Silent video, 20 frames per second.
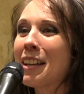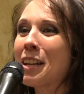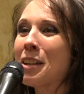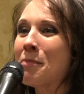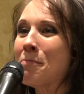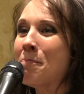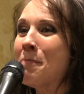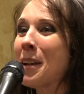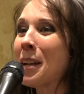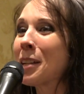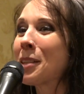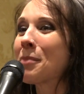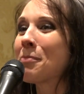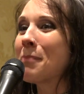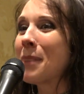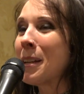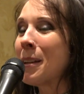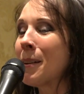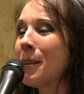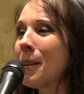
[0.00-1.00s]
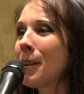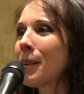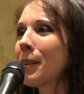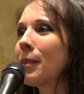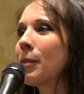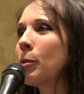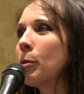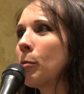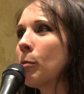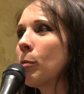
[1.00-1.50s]
it makes me
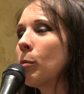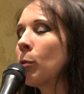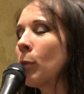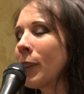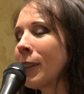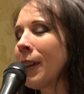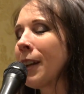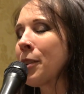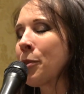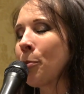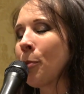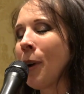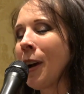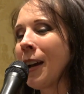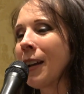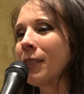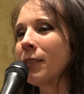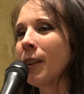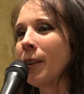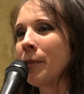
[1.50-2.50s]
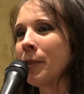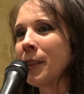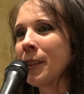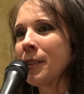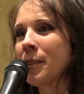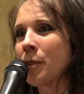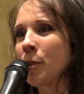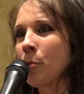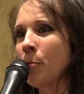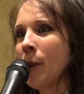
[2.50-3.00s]
realize why I love this
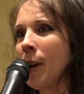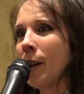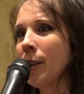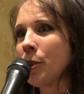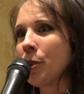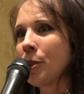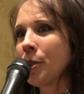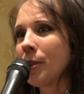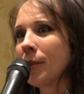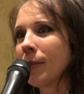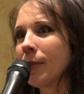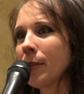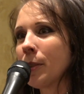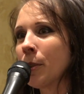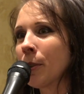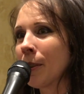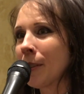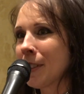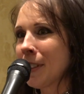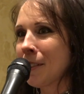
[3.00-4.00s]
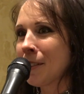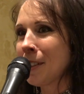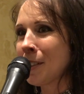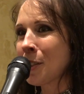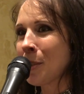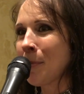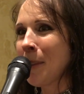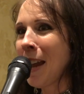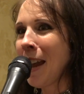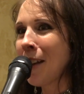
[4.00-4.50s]
so much. You girls have such
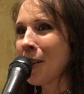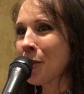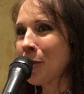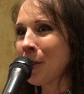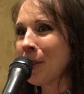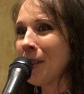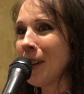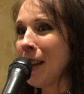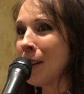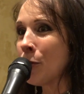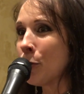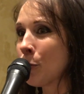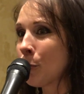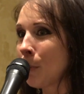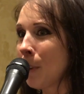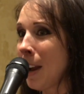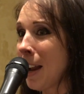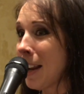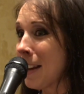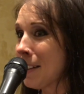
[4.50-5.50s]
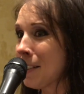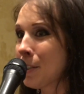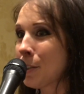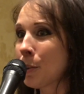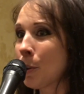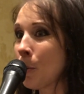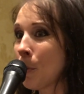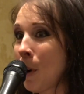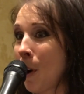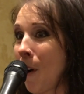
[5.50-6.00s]
a passion, and you try
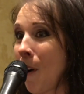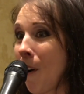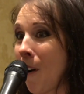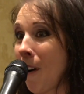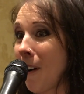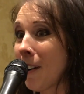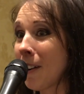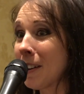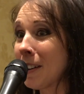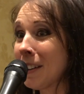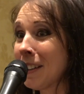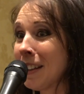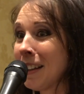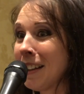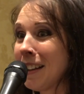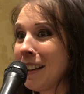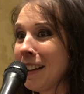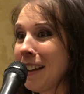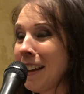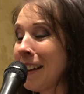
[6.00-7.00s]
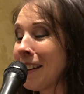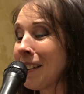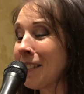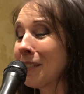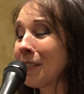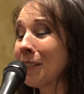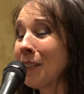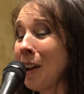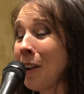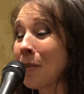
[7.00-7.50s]
so hard, and I
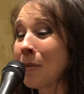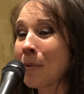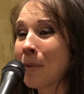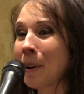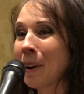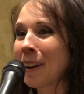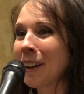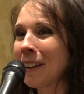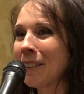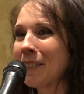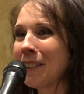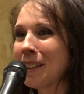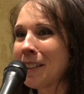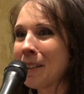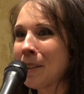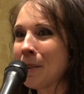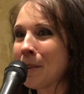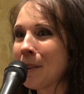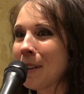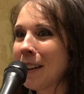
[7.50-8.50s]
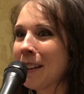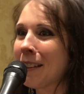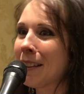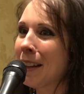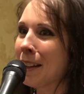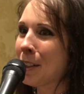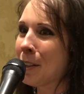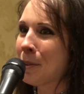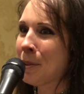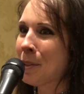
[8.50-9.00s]
love working with you.
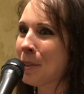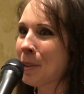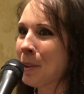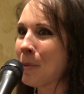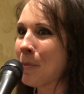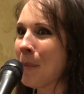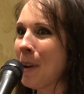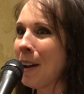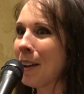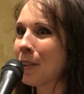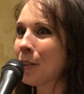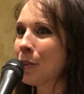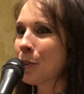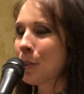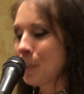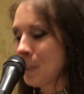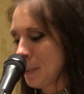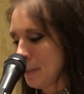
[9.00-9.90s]
Thank you so much.